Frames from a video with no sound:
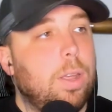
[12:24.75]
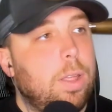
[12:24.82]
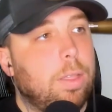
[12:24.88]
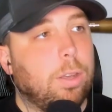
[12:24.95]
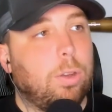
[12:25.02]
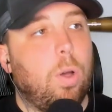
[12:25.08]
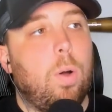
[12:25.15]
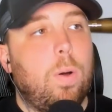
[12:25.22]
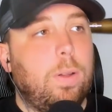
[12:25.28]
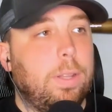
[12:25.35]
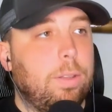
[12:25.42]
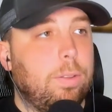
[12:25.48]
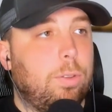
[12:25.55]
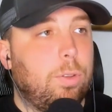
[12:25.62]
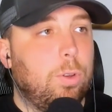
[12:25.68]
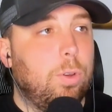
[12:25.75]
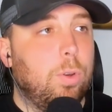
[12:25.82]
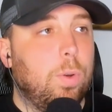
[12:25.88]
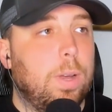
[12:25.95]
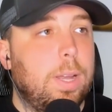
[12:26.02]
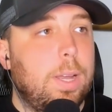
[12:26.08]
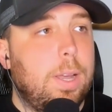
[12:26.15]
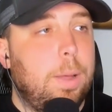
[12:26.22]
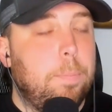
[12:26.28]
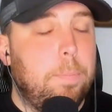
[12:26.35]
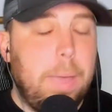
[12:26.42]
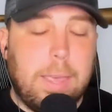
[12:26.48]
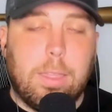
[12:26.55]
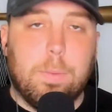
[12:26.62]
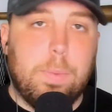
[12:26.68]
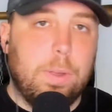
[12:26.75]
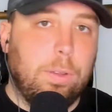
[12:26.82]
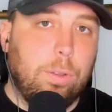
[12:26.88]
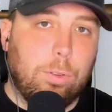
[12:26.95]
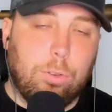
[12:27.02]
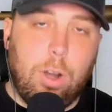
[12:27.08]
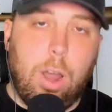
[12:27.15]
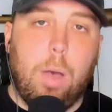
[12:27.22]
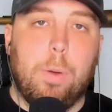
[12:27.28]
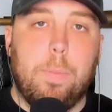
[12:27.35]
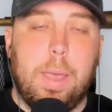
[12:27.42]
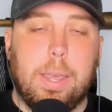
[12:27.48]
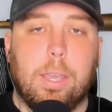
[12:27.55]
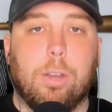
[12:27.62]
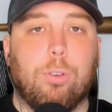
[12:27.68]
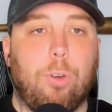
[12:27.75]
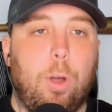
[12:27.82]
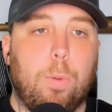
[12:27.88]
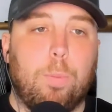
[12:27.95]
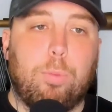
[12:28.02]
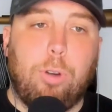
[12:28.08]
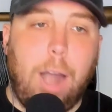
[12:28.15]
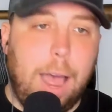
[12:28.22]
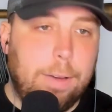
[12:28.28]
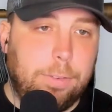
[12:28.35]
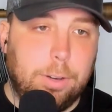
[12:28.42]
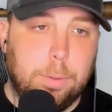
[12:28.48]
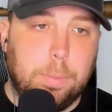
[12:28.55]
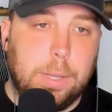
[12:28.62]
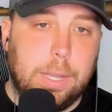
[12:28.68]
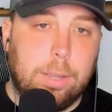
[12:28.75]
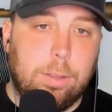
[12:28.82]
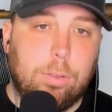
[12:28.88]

The goal is to make the business grow and make it grow profitably.